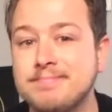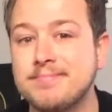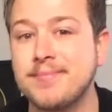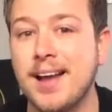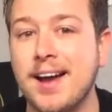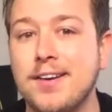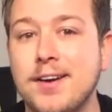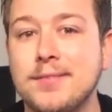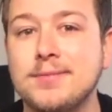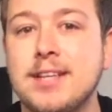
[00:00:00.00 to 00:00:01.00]
I don't know.
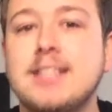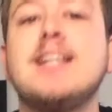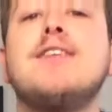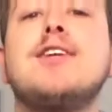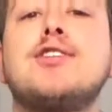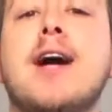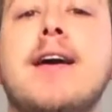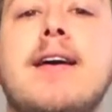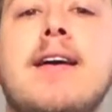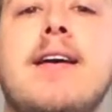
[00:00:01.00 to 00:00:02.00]
Give it a try.
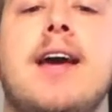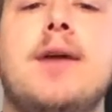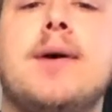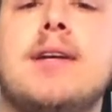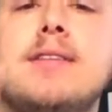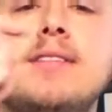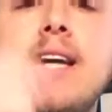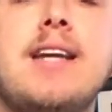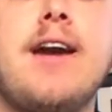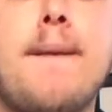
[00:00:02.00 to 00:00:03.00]
Anyway, take care.